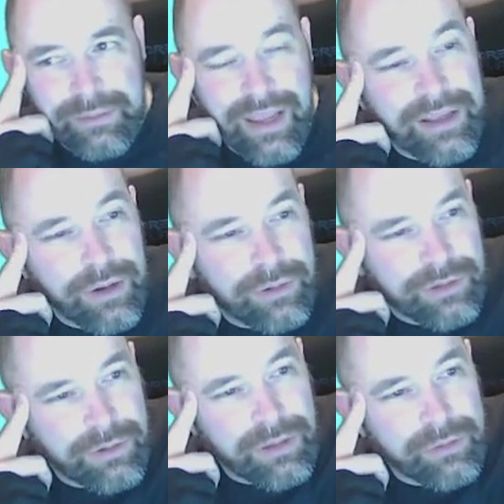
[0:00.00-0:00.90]
getting
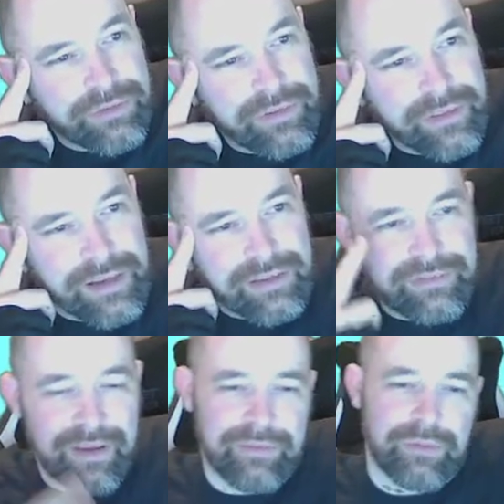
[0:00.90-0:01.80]
close to the last
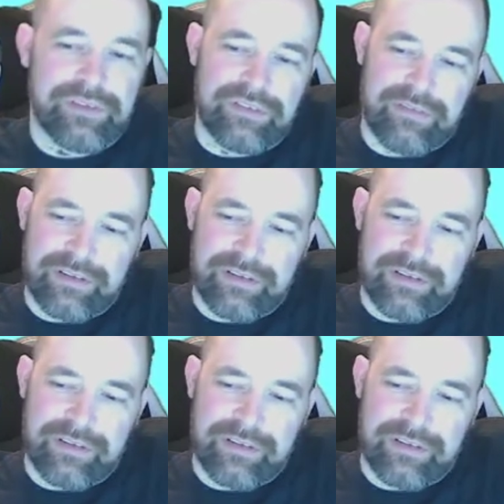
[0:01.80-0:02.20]
5 questions.